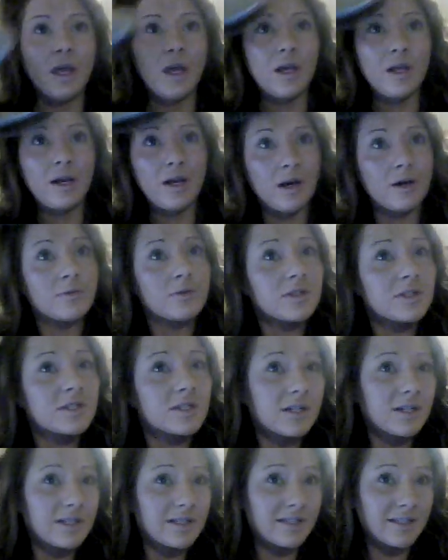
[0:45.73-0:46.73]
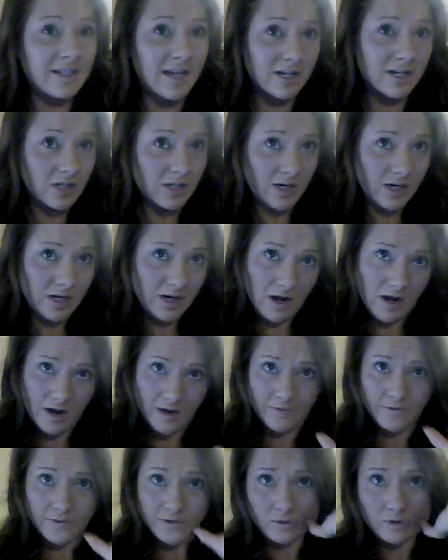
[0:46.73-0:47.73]
And now I'm just going to section it
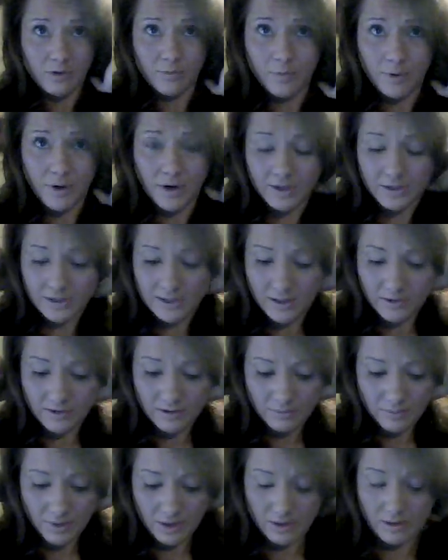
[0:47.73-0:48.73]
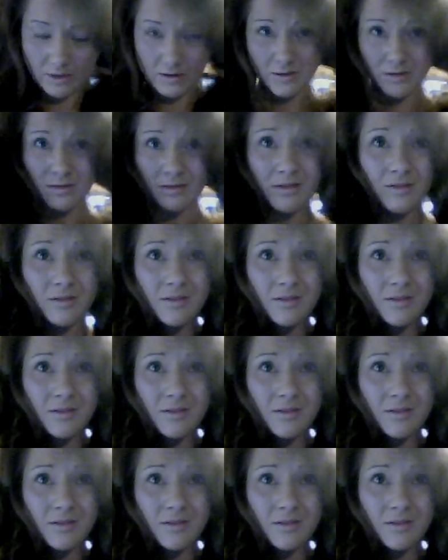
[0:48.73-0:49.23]
off, so a part down the middle.